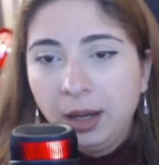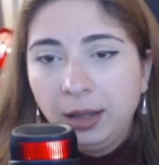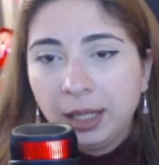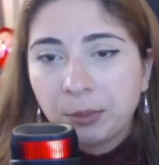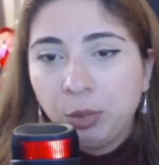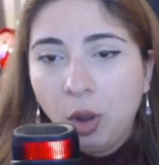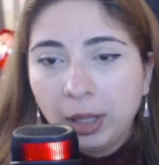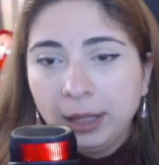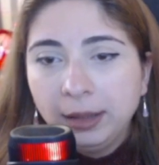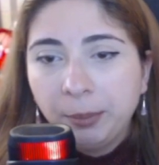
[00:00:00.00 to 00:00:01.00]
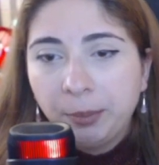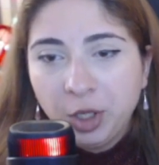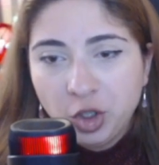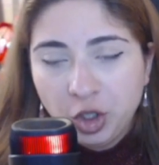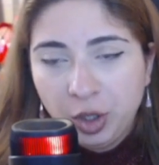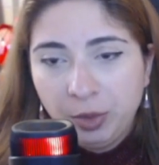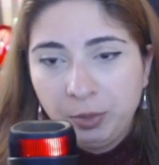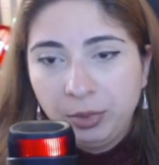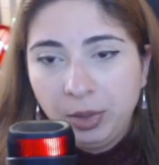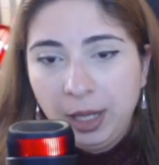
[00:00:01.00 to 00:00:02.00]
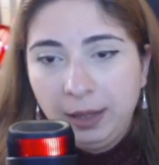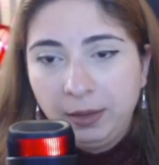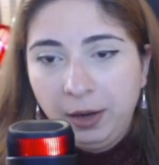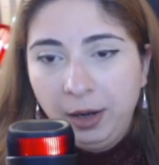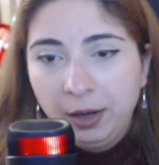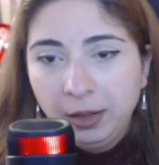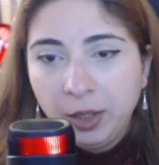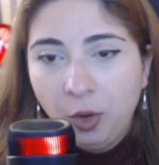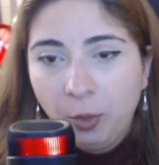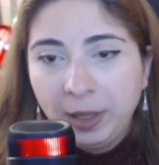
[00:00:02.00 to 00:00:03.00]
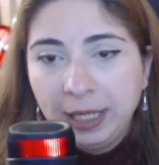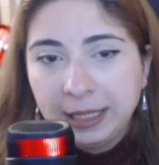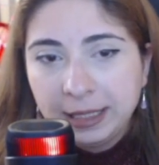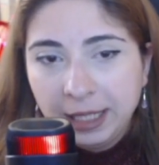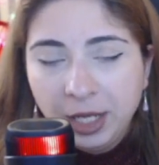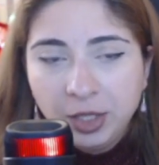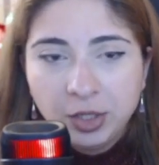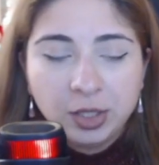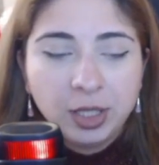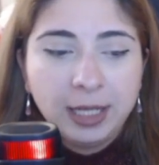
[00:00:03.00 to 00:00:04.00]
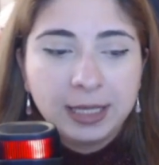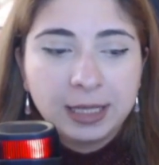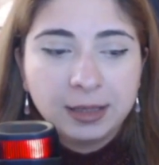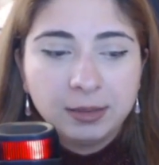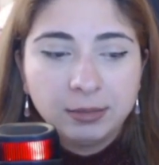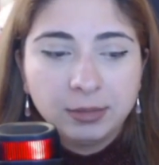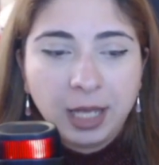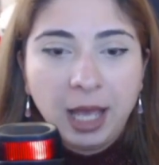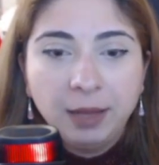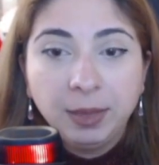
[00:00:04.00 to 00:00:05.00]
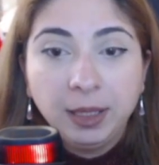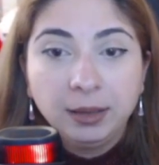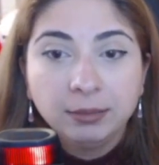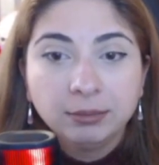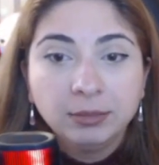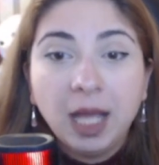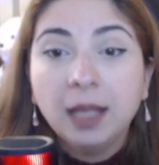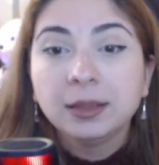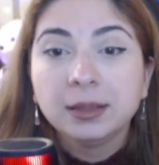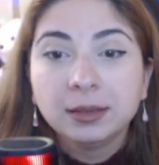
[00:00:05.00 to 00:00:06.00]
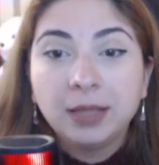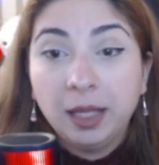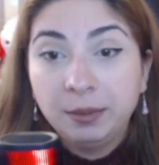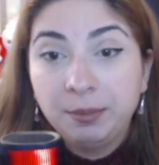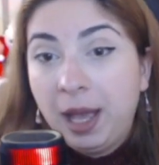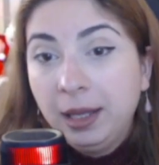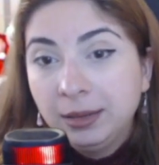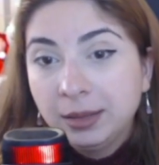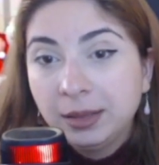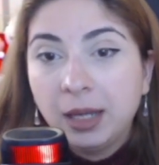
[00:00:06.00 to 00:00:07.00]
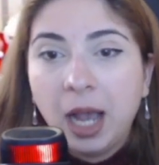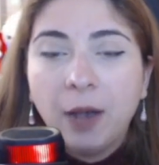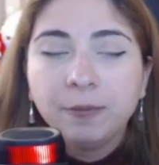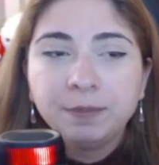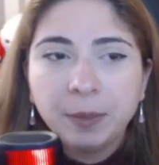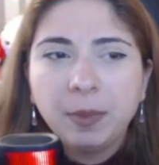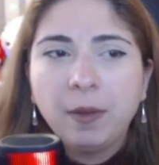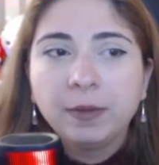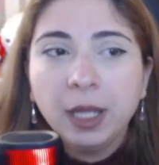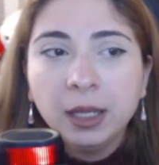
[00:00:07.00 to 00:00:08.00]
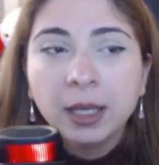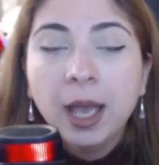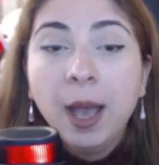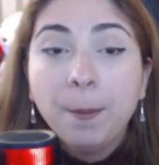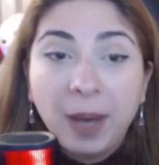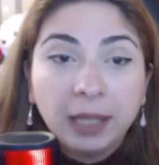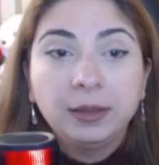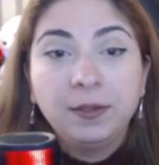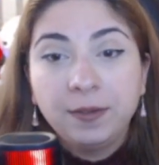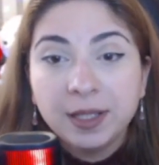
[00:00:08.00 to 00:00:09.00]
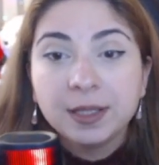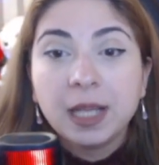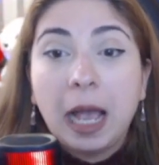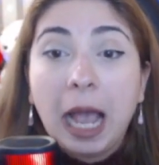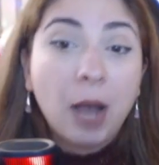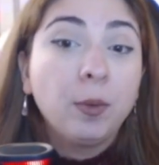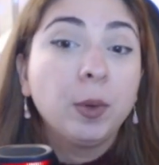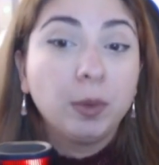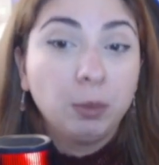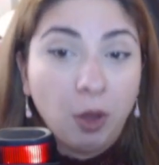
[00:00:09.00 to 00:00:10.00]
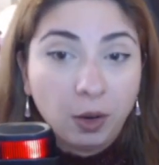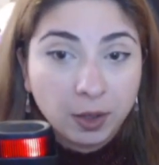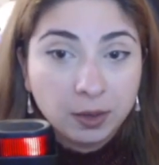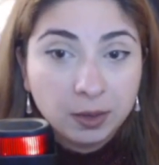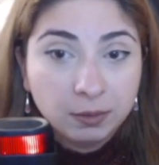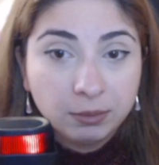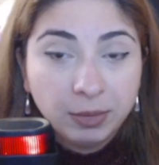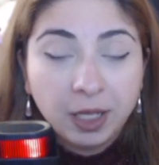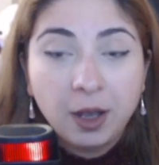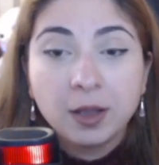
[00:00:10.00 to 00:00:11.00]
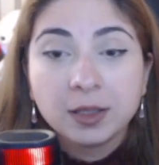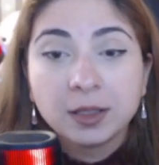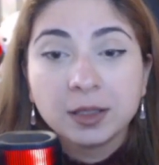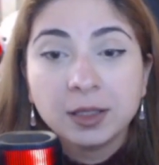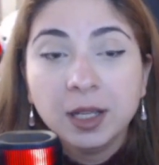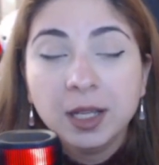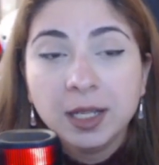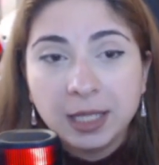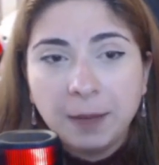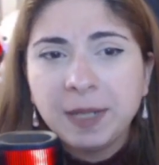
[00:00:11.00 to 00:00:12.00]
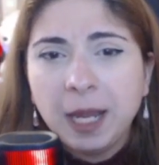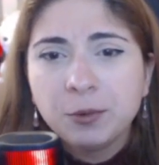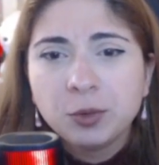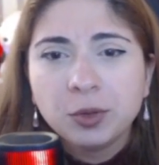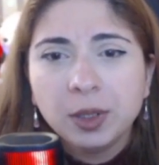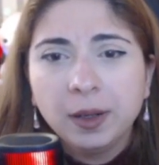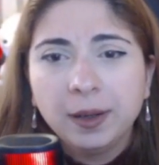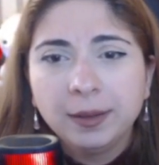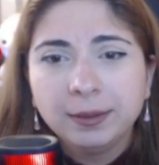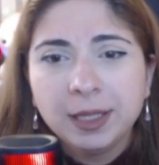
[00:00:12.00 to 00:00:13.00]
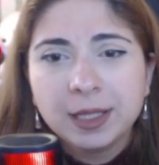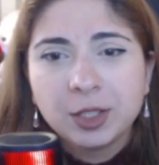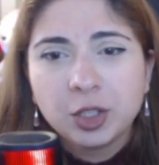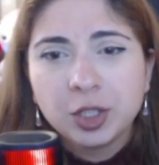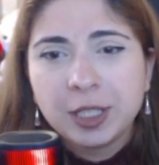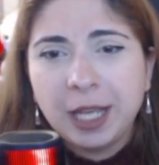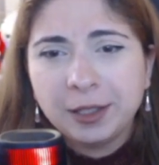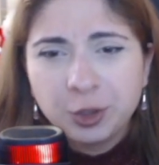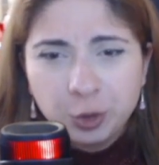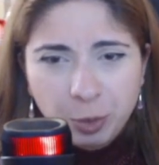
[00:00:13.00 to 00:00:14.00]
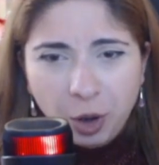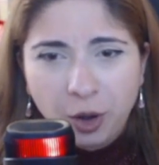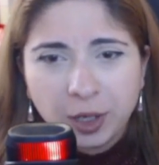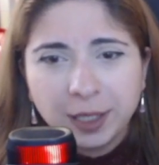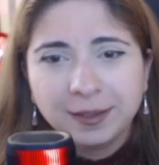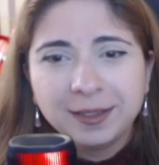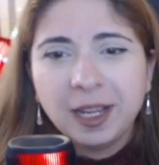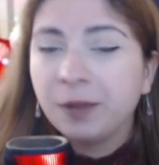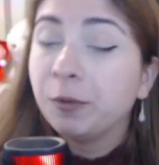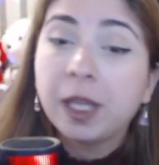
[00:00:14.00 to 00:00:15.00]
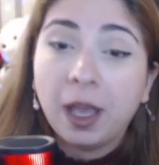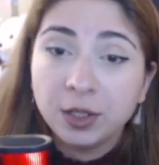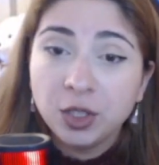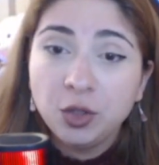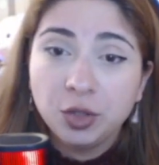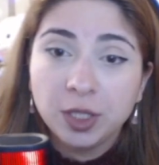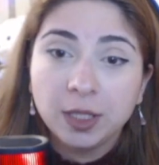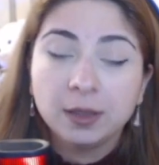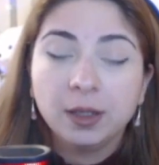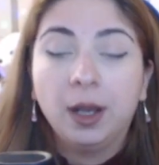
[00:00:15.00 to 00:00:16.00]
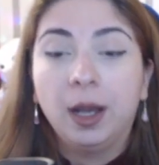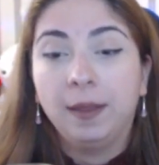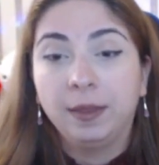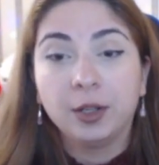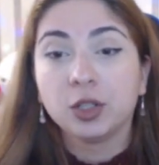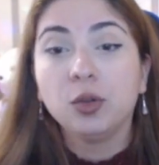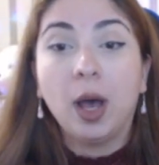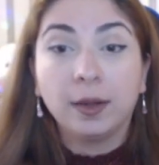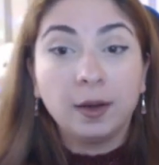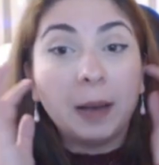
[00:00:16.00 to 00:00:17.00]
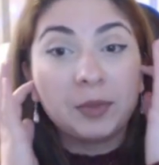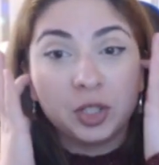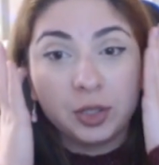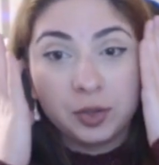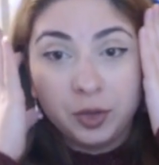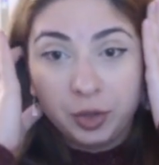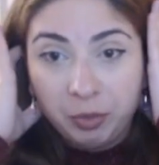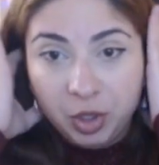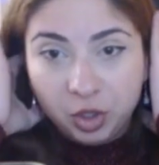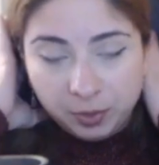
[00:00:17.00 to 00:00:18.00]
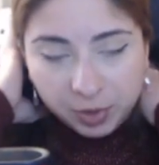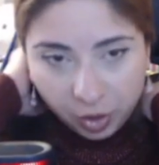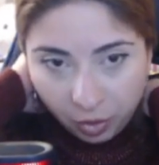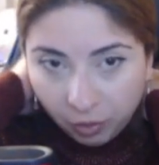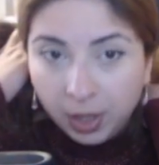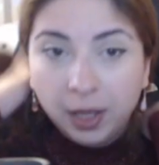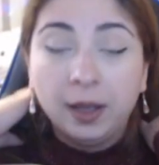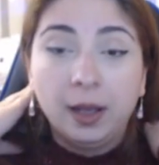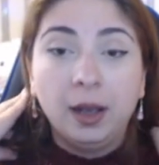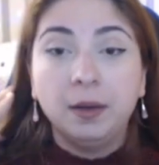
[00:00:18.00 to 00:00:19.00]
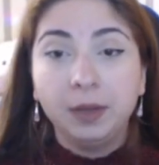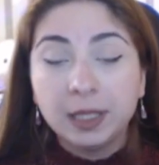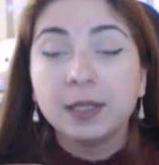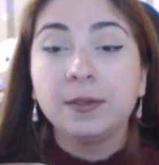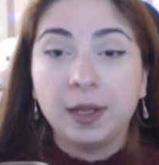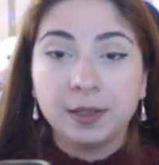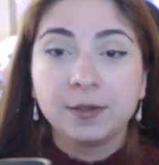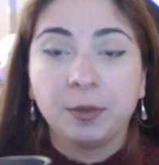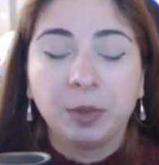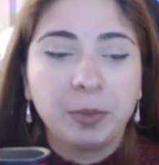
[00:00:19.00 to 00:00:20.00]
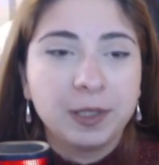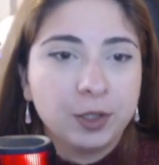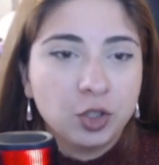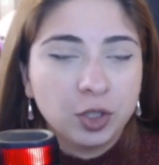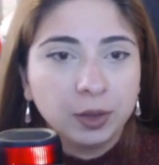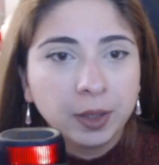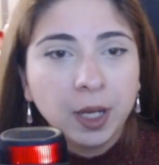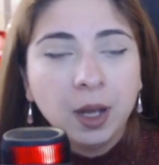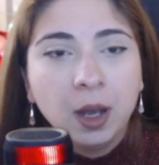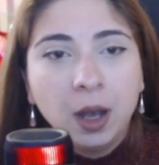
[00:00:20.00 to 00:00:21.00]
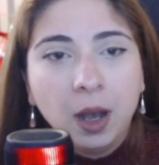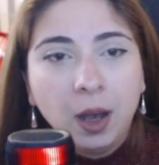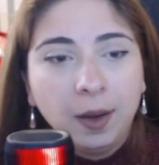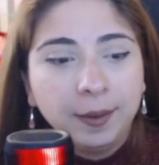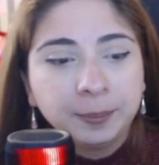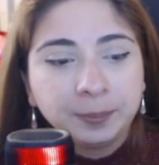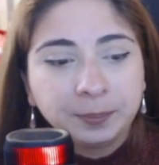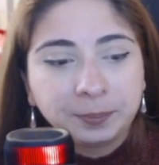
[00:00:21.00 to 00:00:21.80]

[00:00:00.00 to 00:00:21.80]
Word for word: like blocking the bishop at the early opening stage, it's can be not that bad how people think, but defense how we will block it because sometimes uh, it just gets too blocked and then we can't use it uh, and there's no other options for the bishop so it defends from the position um